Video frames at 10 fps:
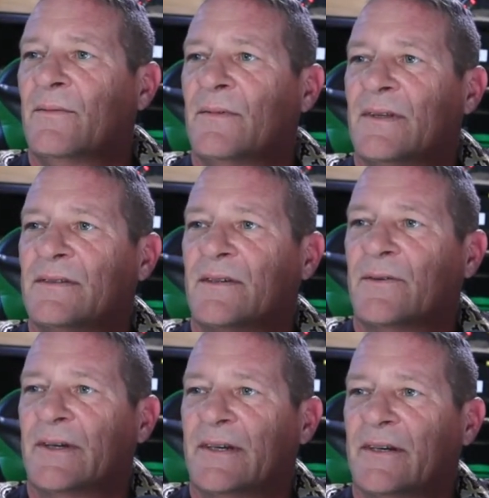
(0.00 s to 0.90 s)
Let's
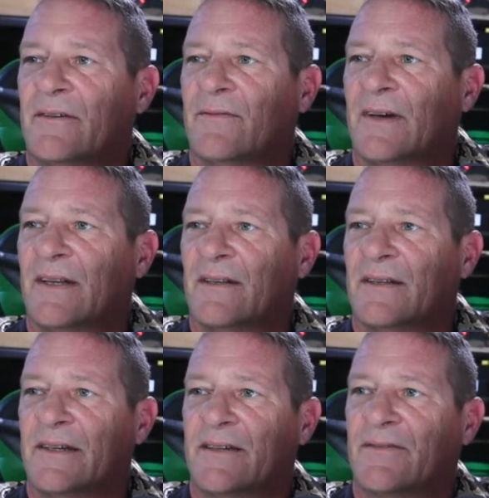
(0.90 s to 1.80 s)
go in here and find the
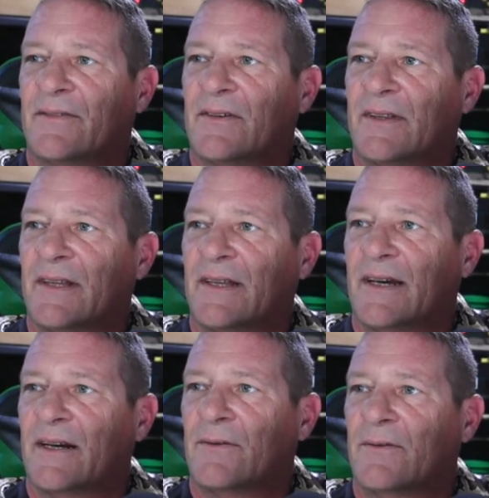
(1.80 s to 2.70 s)
link for
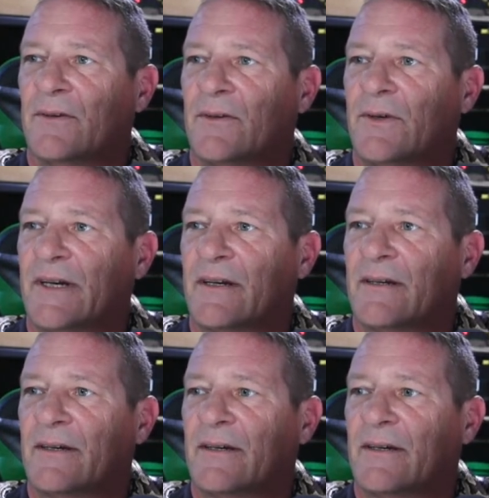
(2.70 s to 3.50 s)
that real quick.